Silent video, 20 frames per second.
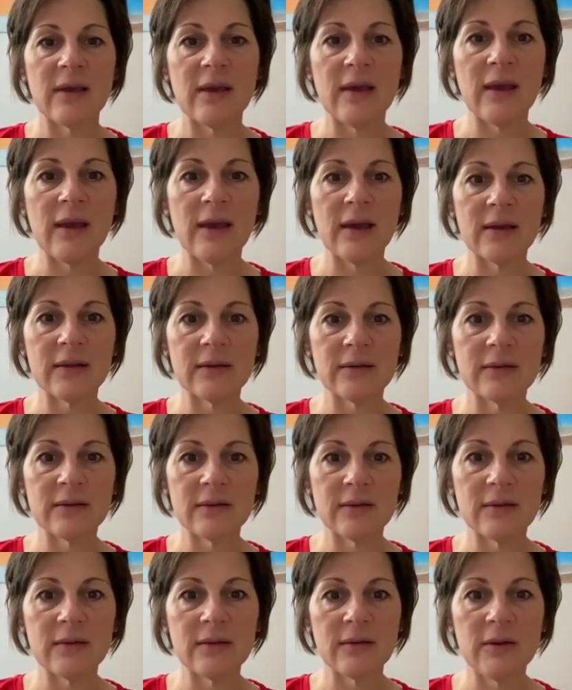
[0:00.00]

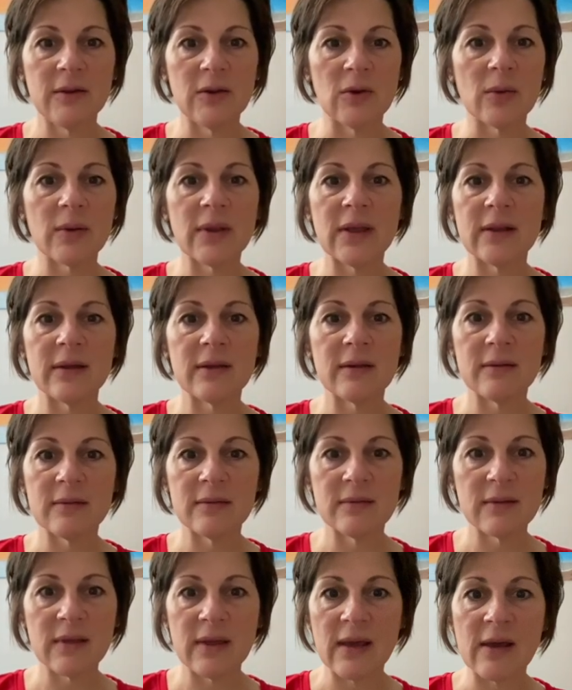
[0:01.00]
and, you know, getting
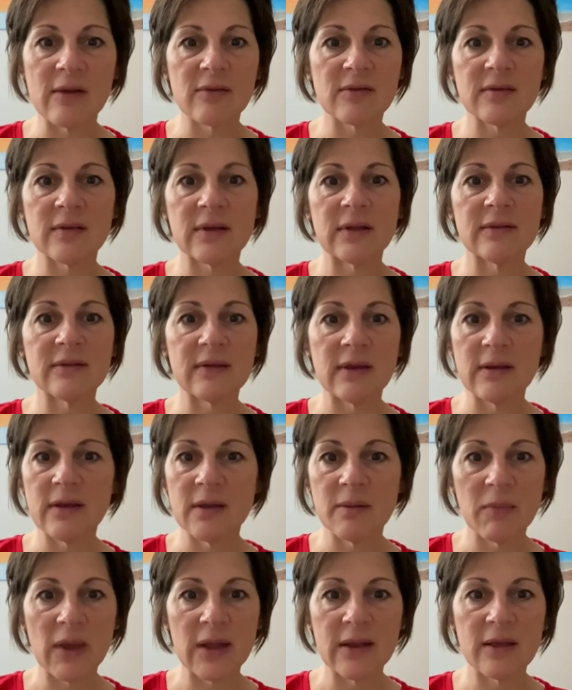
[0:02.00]
counseling,
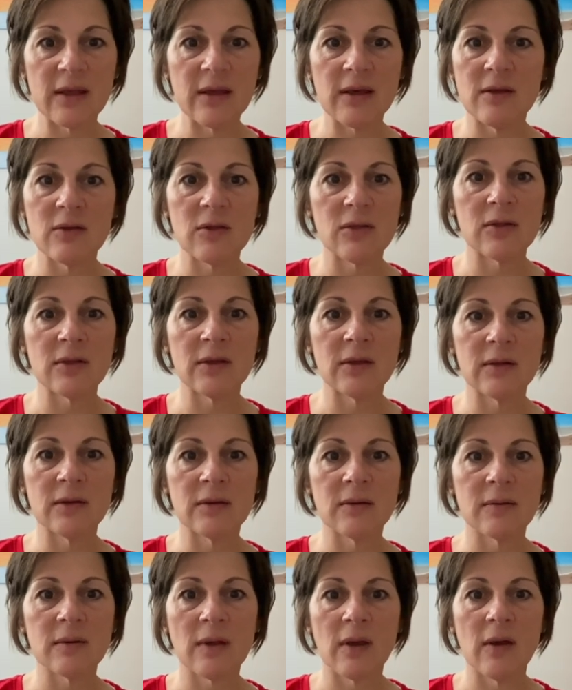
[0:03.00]
taking
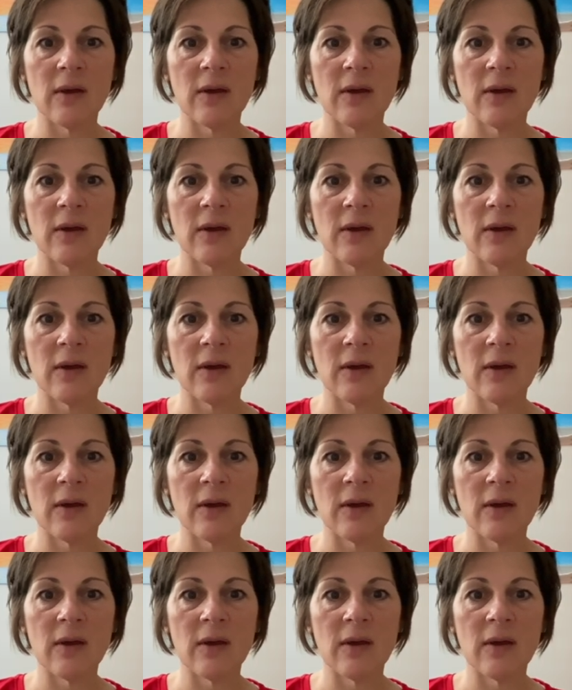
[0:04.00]
medication,